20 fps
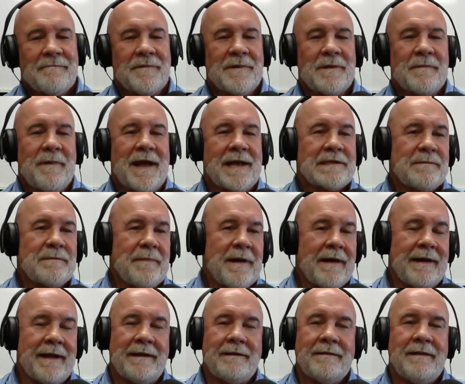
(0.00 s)
for the past
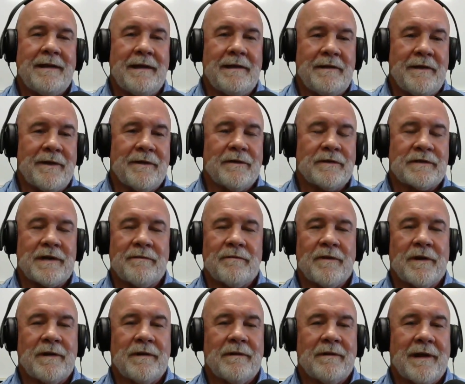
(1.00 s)
about 18 years, I've
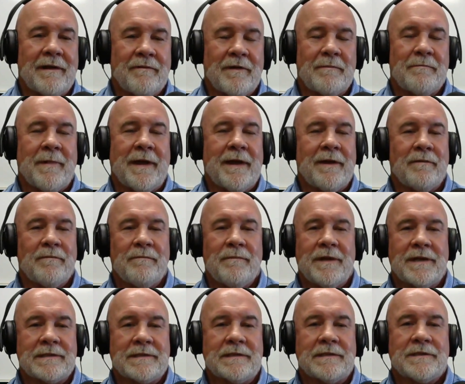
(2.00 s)
run I've run my own
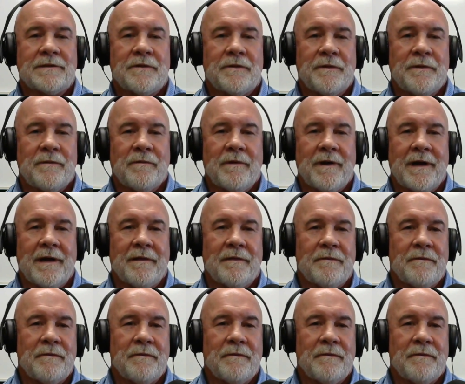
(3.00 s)
business through uh,